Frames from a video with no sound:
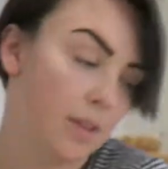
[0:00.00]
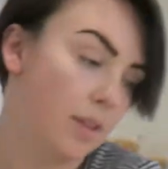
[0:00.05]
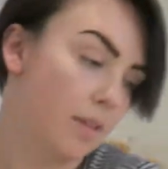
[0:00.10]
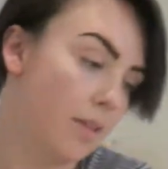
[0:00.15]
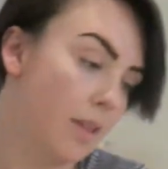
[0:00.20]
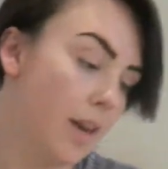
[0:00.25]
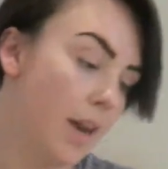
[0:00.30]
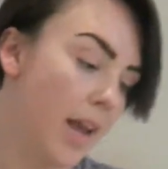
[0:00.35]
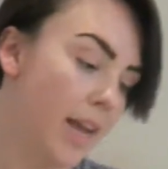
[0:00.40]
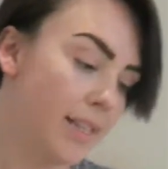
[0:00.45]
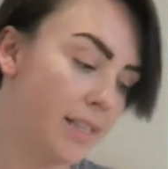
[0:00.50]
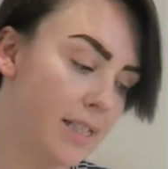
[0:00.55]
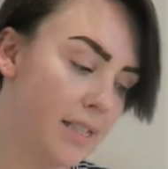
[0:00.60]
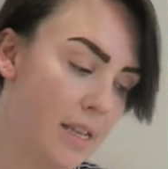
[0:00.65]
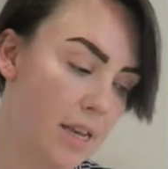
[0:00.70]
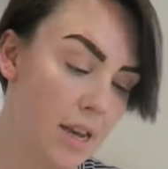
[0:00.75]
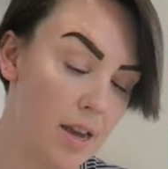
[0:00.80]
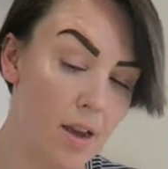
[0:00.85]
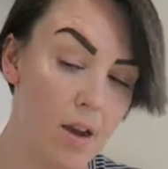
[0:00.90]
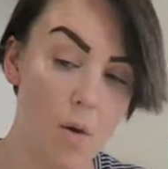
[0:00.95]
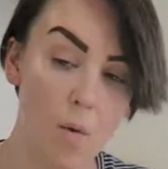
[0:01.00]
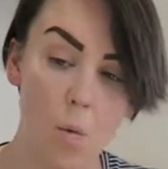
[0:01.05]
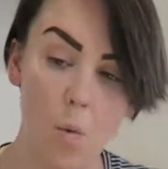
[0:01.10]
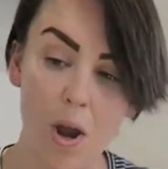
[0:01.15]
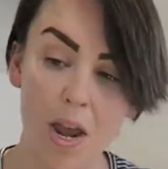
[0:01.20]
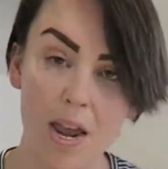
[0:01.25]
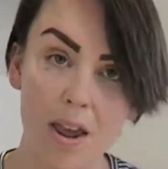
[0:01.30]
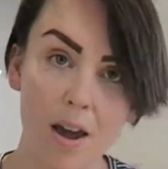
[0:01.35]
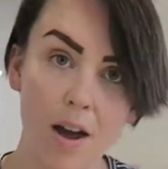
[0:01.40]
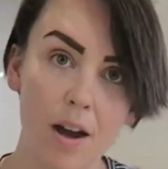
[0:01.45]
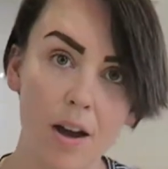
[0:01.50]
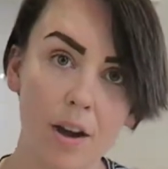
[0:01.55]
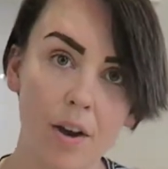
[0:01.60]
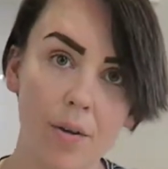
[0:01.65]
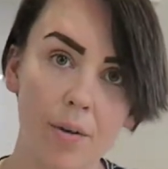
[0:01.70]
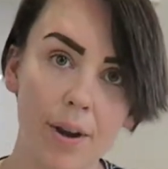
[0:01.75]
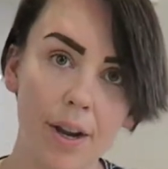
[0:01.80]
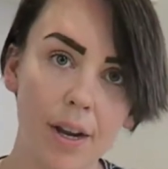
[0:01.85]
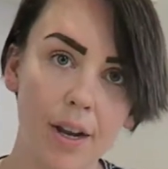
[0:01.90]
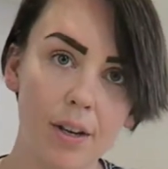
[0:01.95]
The next thing we are
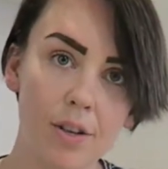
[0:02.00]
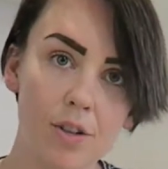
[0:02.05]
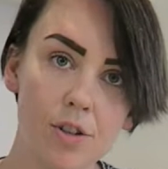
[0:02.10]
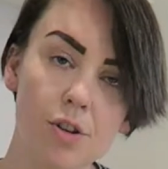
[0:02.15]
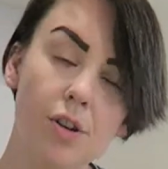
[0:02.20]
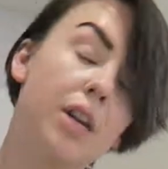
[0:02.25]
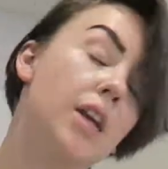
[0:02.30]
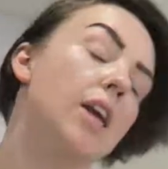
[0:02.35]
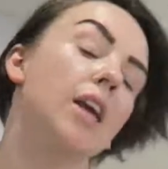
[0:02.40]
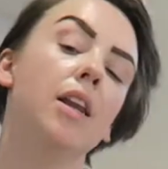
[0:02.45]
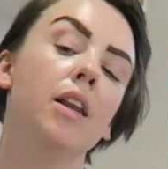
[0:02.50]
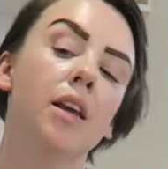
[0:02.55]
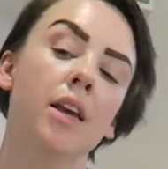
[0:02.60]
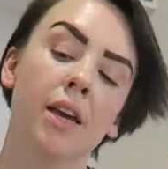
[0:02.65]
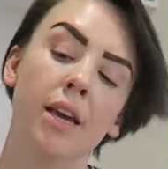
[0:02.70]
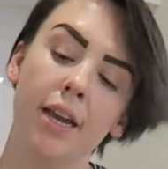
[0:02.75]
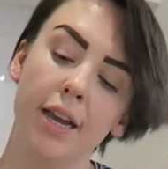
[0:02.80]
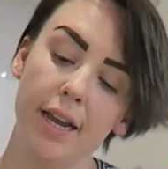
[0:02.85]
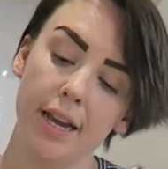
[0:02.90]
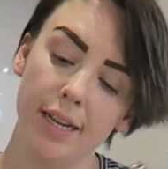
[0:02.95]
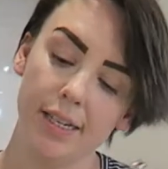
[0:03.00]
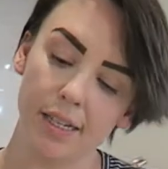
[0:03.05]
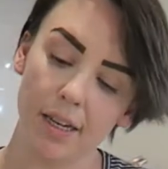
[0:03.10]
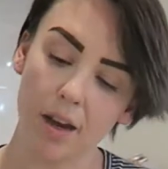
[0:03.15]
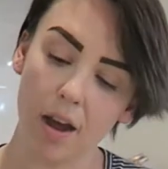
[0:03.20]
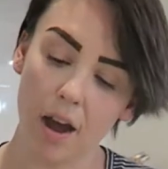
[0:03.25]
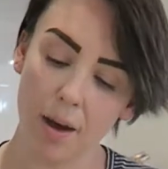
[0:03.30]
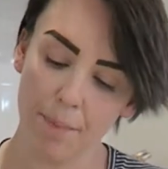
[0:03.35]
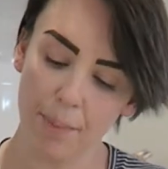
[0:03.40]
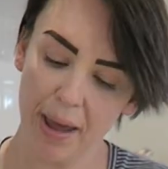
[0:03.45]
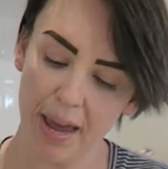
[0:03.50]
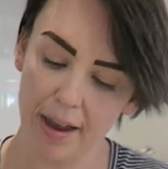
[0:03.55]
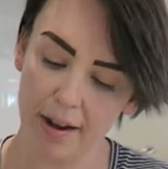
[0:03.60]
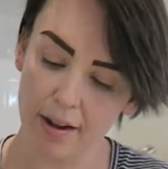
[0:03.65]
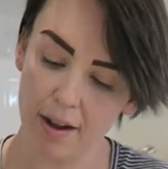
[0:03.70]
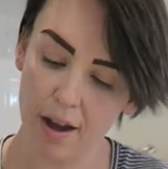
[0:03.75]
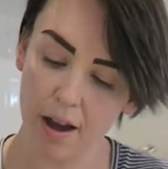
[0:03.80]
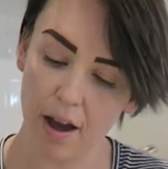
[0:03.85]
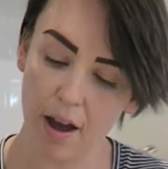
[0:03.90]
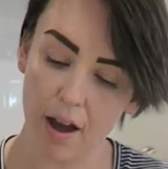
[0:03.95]
going to need is 1.5
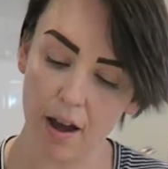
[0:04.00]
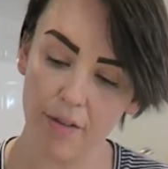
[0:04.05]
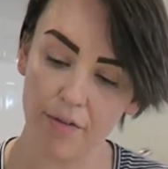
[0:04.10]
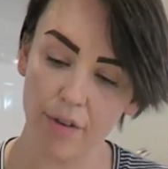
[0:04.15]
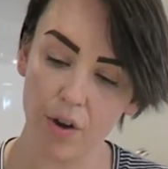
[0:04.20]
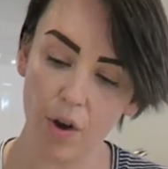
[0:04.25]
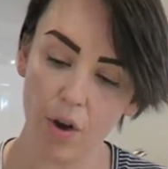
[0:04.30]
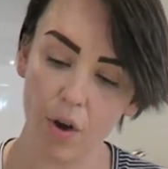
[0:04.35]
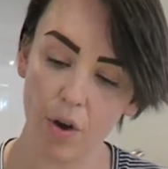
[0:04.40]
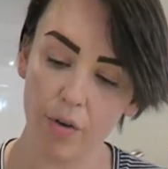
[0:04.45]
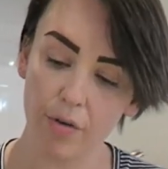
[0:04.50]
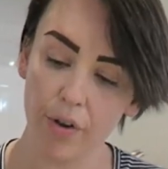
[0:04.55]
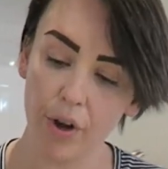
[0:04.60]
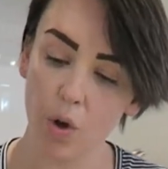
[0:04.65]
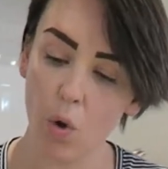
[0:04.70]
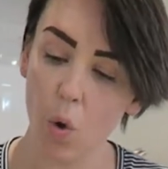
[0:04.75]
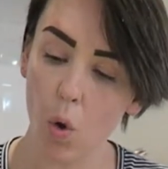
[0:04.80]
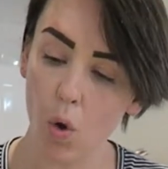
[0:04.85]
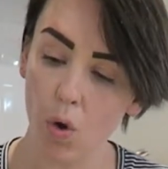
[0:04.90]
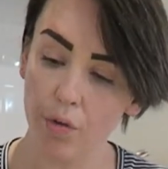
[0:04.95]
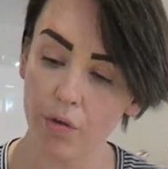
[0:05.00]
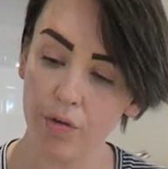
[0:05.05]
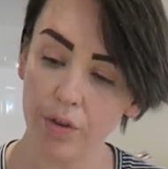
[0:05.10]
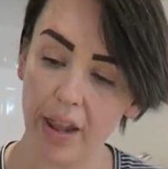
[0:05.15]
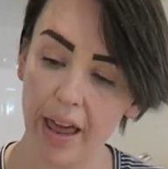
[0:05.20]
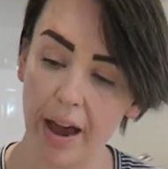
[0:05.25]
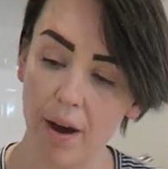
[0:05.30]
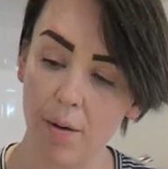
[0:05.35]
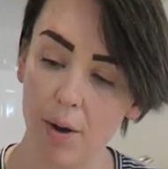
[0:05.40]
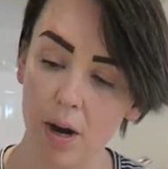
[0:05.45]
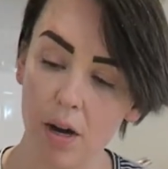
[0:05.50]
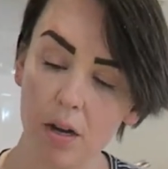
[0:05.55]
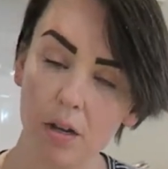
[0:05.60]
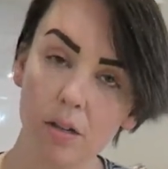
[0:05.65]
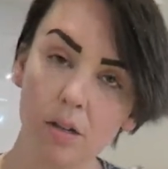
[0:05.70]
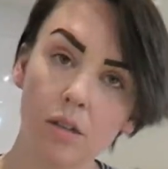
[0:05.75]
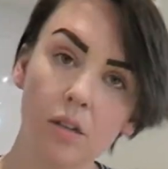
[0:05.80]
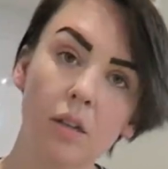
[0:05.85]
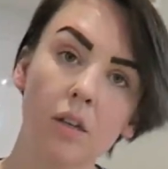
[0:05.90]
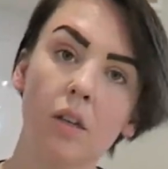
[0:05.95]
cups of corn flour.
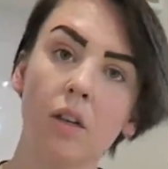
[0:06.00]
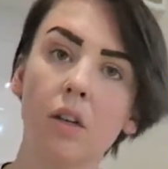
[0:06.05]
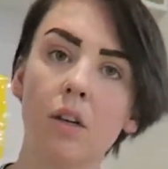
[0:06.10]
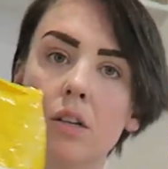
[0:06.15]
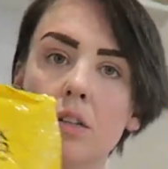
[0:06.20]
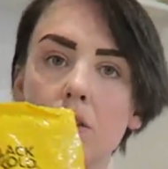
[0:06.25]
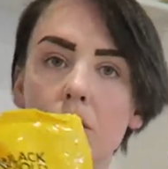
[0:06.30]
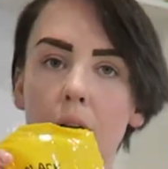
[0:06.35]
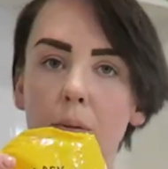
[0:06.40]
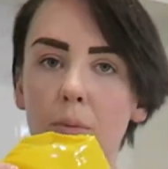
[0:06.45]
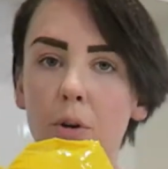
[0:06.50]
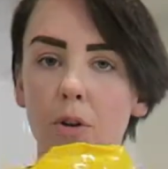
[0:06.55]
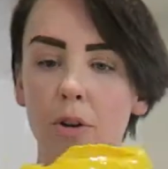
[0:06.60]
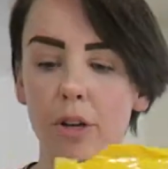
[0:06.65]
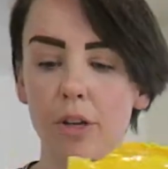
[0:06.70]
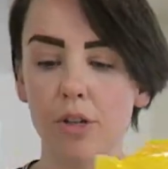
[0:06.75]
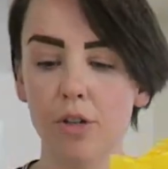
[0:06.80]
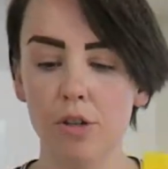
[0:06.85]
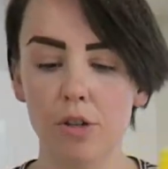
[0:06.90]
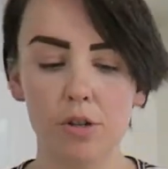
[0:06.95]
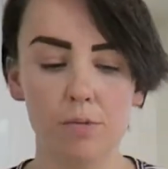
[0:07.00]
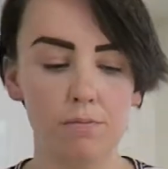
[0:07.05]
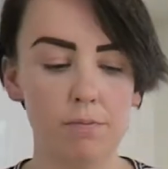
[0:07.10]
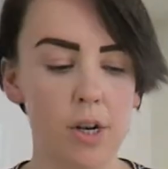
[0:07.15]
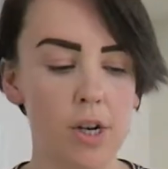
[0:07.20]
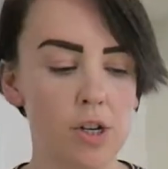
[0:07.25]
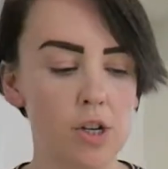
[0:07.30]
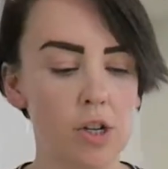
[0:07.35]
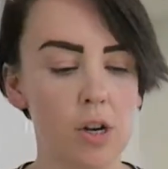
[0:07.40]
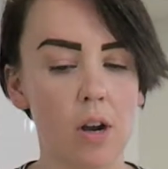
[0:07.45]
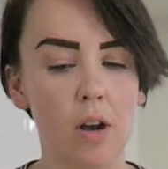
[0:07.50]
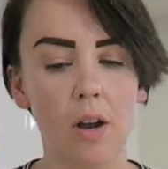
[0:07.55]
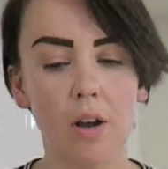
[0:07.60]
I'm going to measure